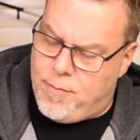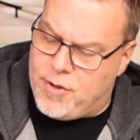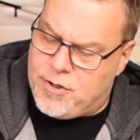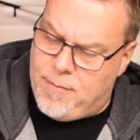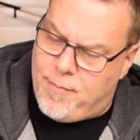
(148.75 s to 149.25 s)

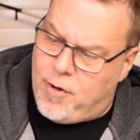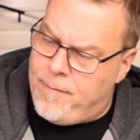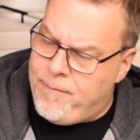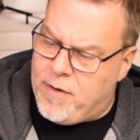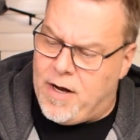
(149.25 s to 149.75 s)

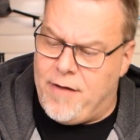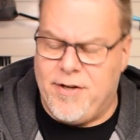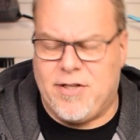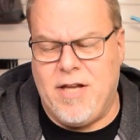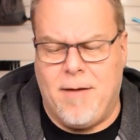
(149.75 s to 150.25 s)
simple.
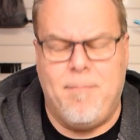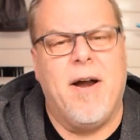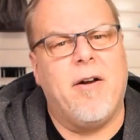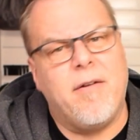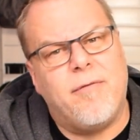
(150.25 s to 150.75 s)
This thing
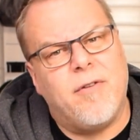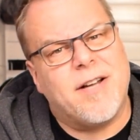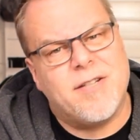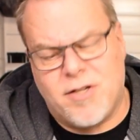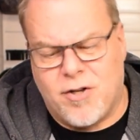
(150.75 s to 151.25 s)
barely
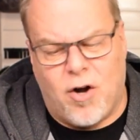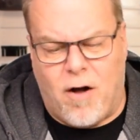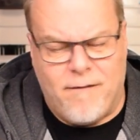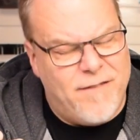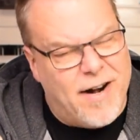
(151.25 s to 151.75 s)
flexes at
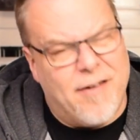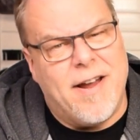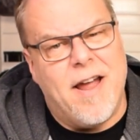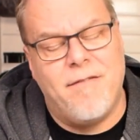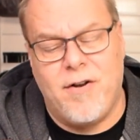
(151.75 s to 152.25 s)
all.
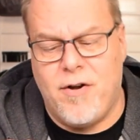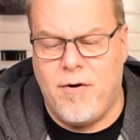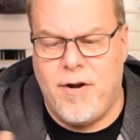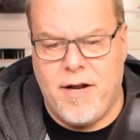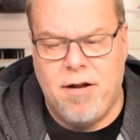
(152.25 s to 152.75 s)
Very heavy
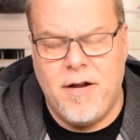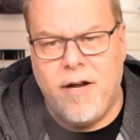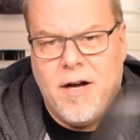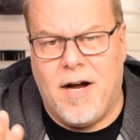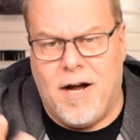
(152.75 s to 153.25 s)
duty.
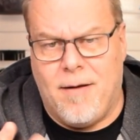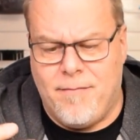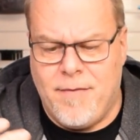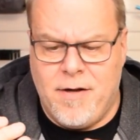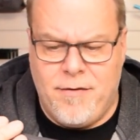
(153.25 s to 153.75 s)

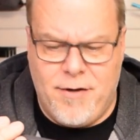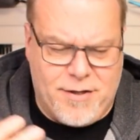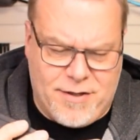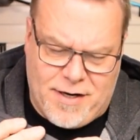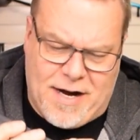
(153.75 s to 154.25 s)

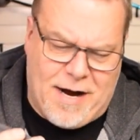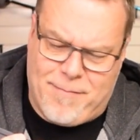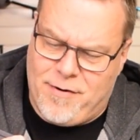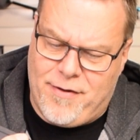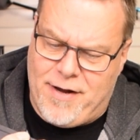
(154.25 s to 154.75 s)
This is a
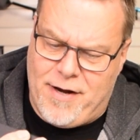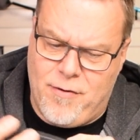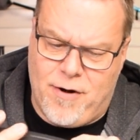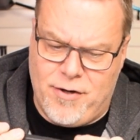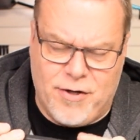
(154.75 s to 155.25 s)
hopper that
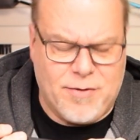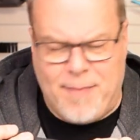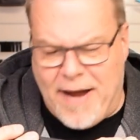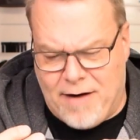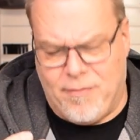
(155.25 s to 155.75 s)
you can
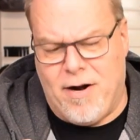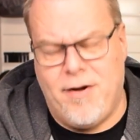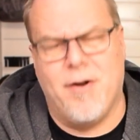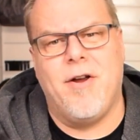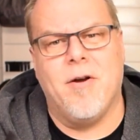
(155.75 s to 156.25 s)
just bang
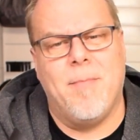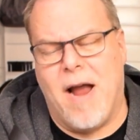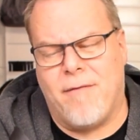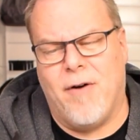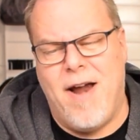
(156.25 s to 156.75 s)
around your gear
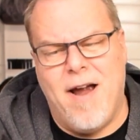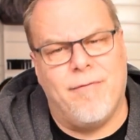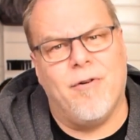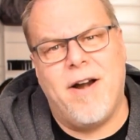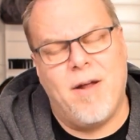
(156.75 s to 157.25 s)
bag
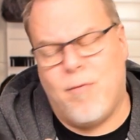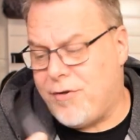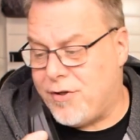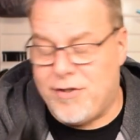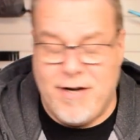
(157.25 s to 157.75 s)
forever and it will
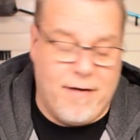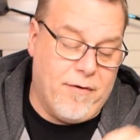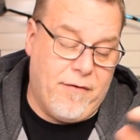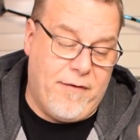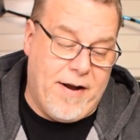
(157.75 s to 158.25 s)
just
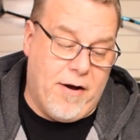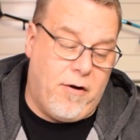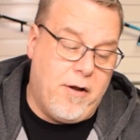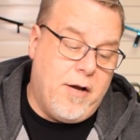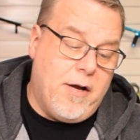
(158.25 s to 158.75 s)
never fail.
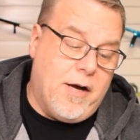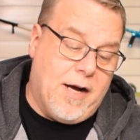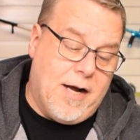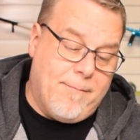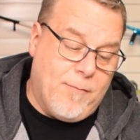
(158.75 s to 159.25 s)

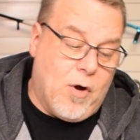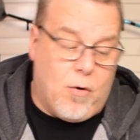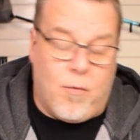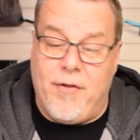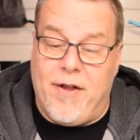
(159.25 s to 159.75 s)

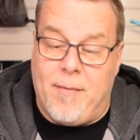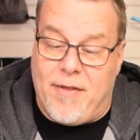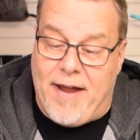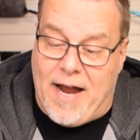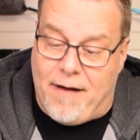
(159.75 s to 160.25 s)
One thing
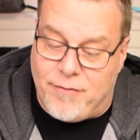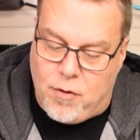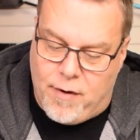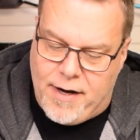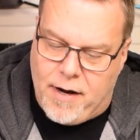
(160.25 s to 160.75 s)
about the halves
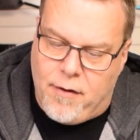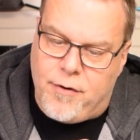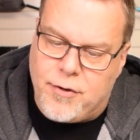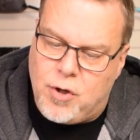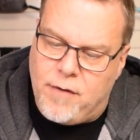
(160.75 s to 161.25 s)
going together,
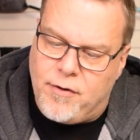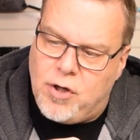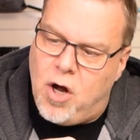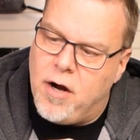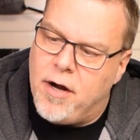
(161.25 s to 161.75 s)
there's sort of a
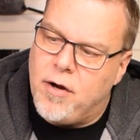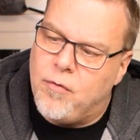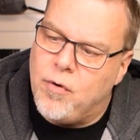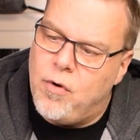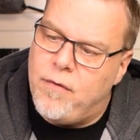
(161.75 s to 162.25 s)
tongue and
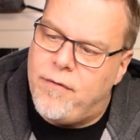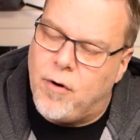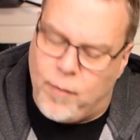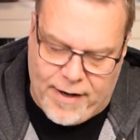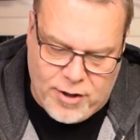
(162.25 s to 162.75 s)
groove
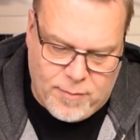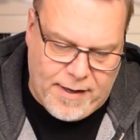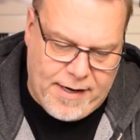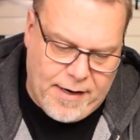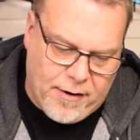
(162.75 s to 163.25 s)

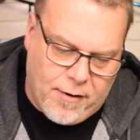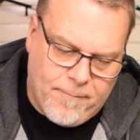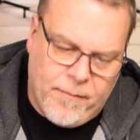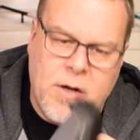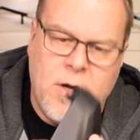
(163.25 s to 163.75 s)
arrangement here,
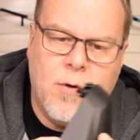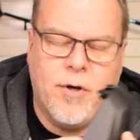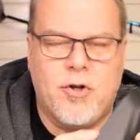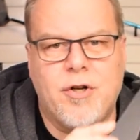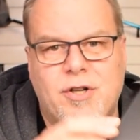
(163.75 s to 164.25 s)

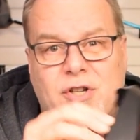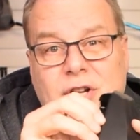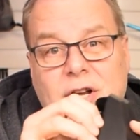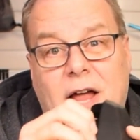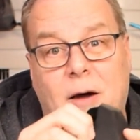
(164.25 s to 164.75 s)
which should
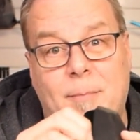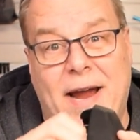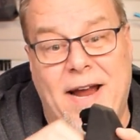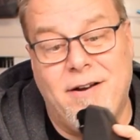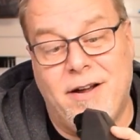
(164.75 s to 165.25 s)
seal out
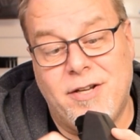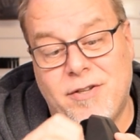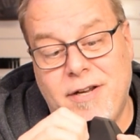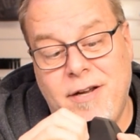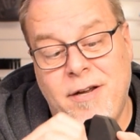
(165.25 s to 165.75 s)
paint
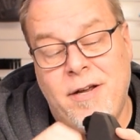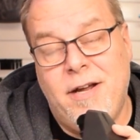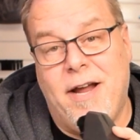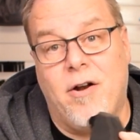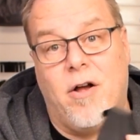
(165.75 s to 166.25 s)
nicely
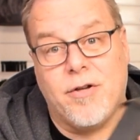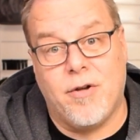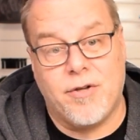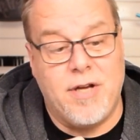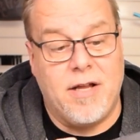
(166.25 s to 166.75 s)
and
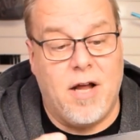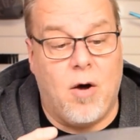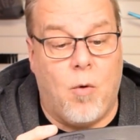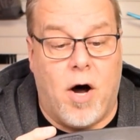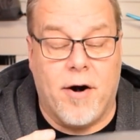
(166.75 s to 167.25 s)
also seal
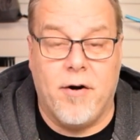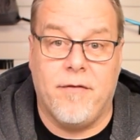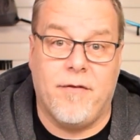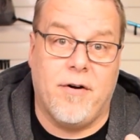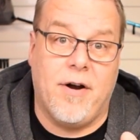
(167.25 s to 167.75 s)
out water
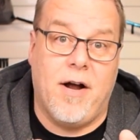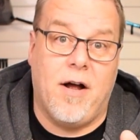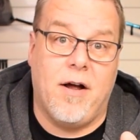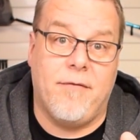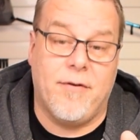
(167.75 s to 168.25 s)

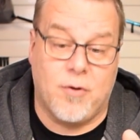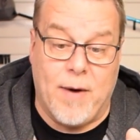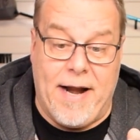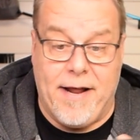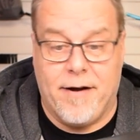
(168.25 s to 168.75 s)
if it's
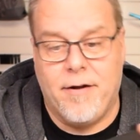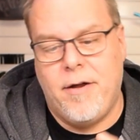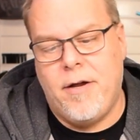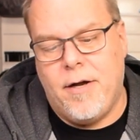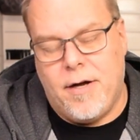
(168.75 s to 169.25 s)
raining.
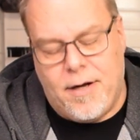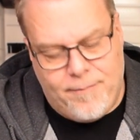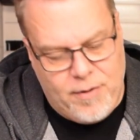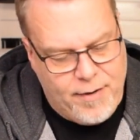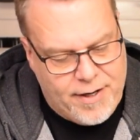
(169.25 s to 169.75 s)

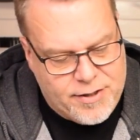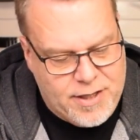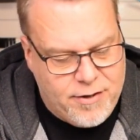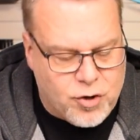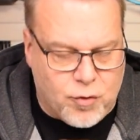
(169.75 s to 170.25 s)
Here we can
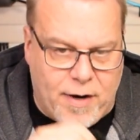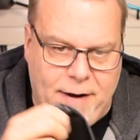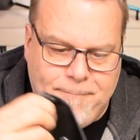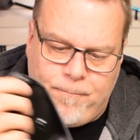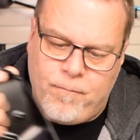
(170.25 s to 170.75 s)
see the
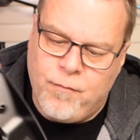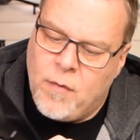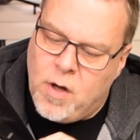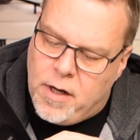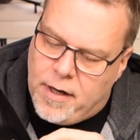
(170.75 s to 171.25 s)
tray.
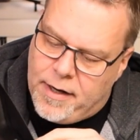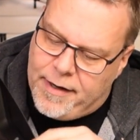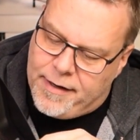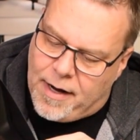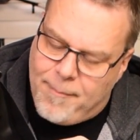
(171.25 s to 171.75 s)

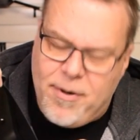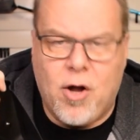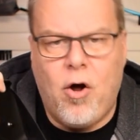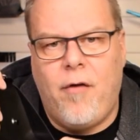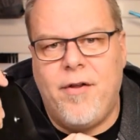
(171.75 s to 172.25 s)
I'm going to
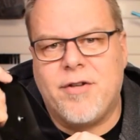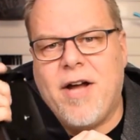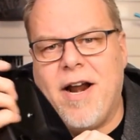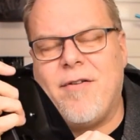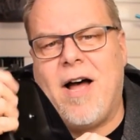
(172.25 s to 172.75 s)
call this
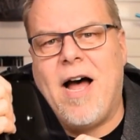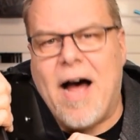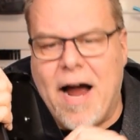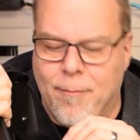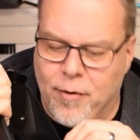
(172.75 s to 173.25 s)
kind of a
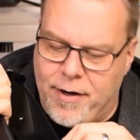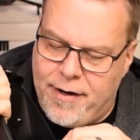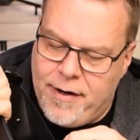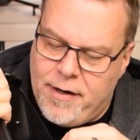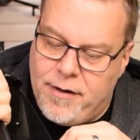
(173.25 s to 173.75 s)

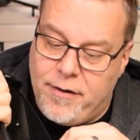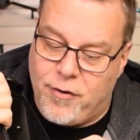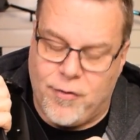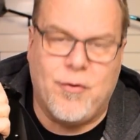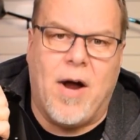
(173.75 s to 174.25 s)
hybrid
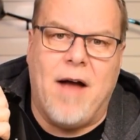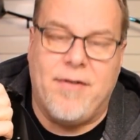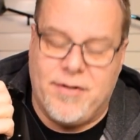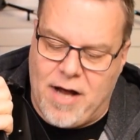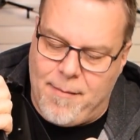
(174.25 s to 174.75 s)
drive
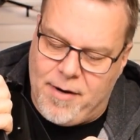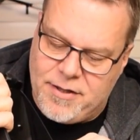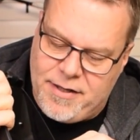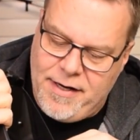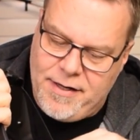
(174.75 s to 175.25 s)
design
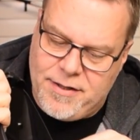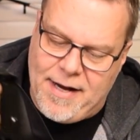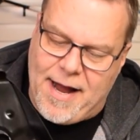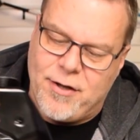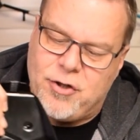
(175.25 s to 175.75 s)
because it is an
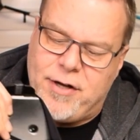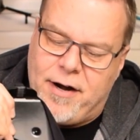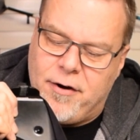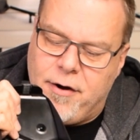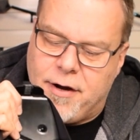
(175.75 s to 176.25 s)

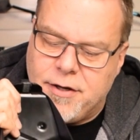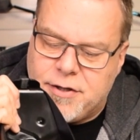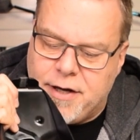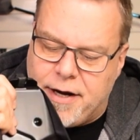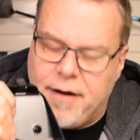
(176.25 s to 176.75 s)
agitator. You can
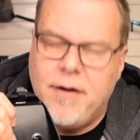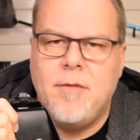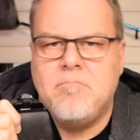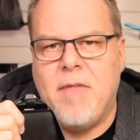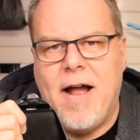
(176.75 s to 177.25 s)
see
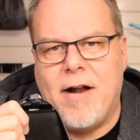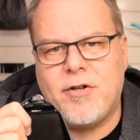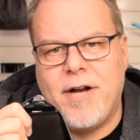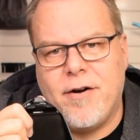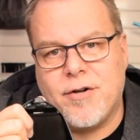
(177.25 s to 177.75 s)
the
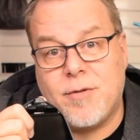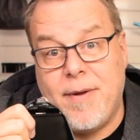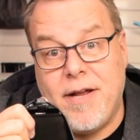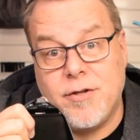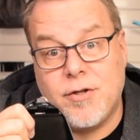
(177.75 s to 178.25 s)
agitator
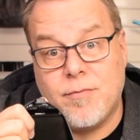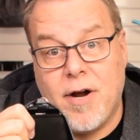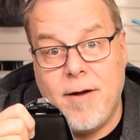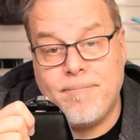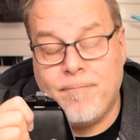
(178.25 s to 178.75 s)
spins, right?